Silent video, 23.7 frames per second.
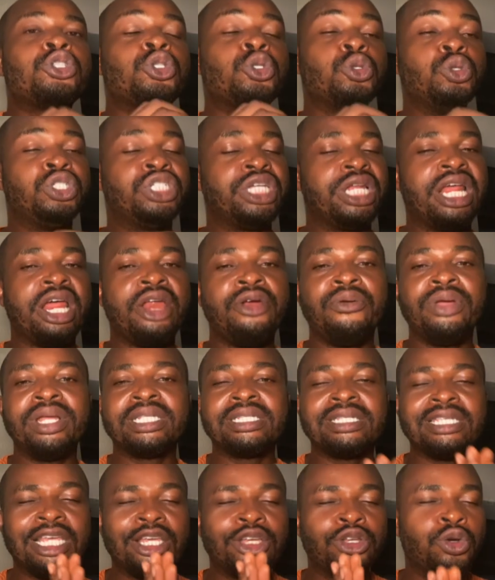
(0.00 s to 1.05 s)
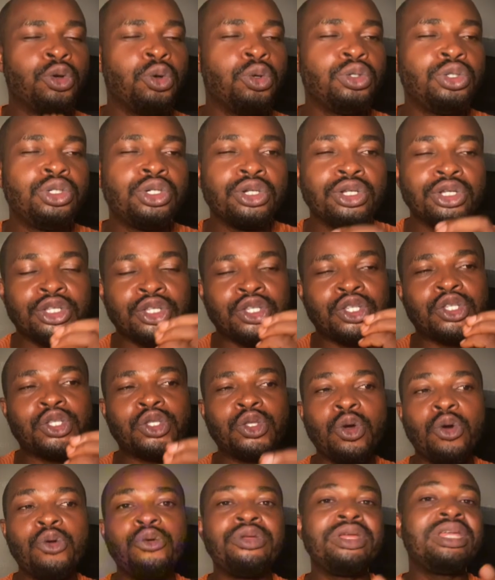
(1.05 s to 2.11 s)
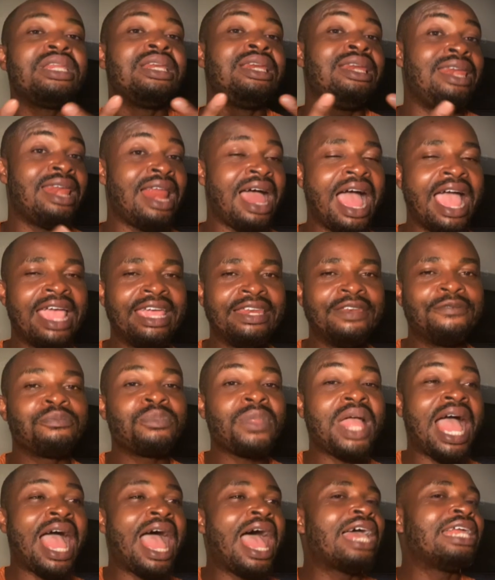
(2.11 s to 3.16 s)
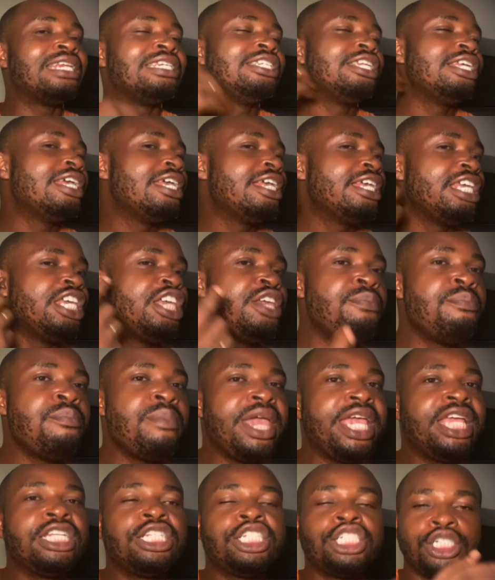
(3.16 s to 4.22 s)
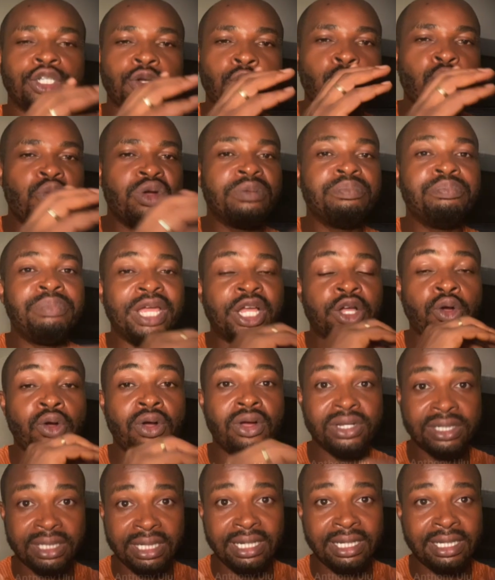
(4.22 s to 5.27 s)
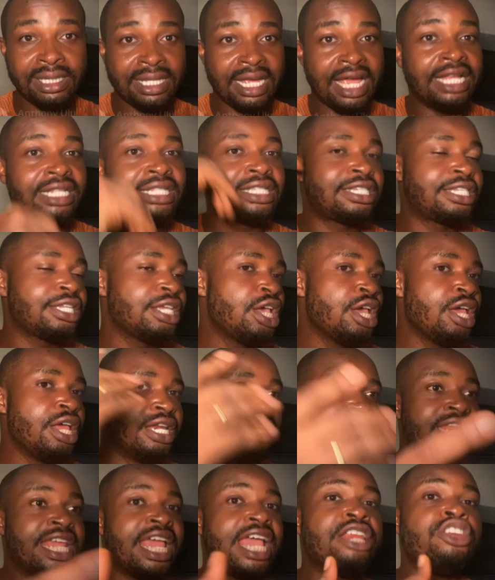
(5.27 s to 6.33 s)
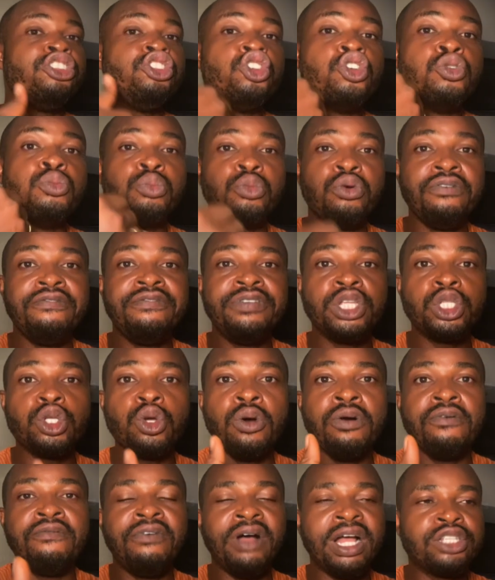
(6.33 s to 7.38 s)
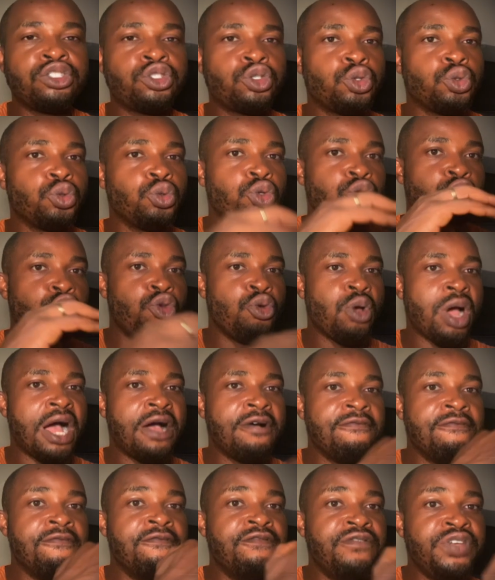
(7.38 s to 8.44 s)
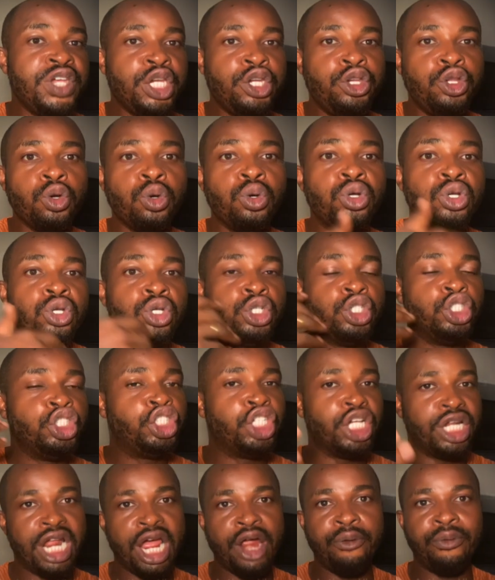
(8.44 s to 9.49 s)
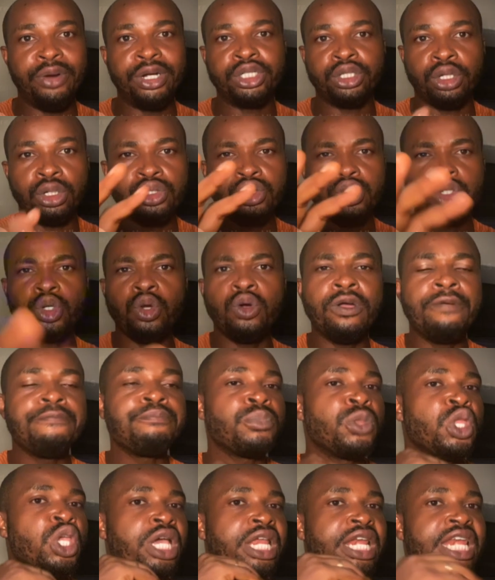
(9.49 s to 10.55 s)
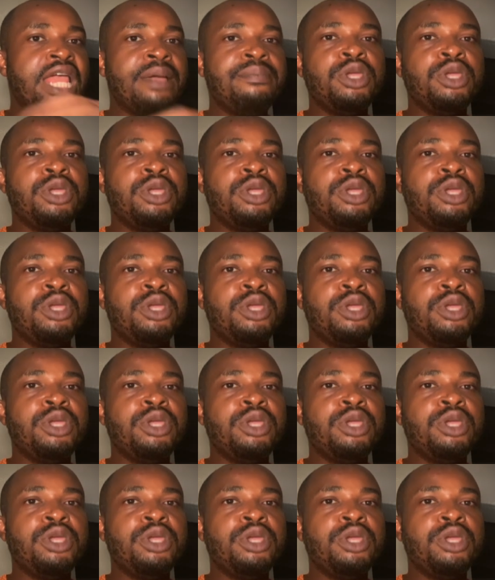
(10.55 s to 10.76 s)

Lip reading: to generate good storyline, and image will be consistent. Then you move it over to your video generation. So let